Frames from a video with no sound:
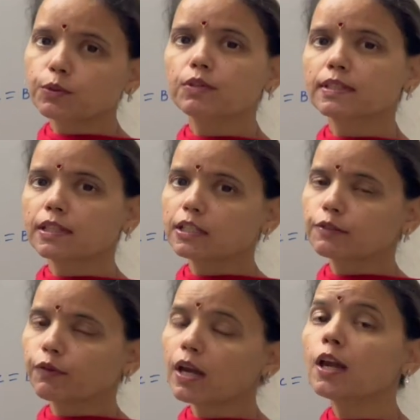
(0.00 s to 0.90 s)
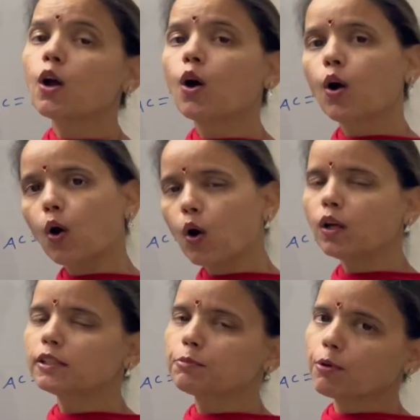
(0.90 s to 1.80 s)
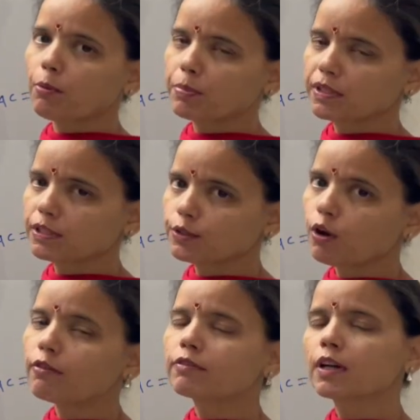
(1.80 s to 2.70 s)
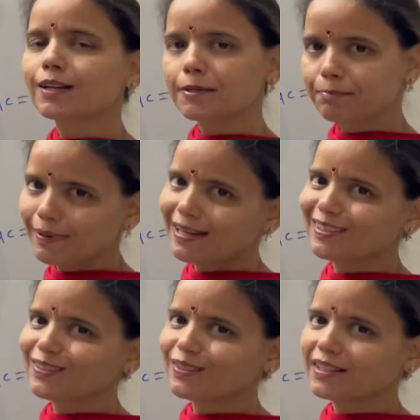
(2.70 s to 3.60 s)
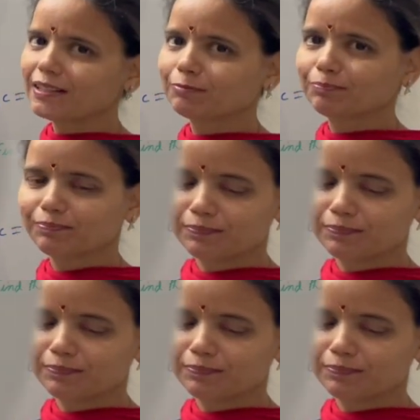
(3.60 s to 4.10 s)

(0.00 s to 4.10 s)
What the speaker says: it will satisfy all the properties of parallelogram.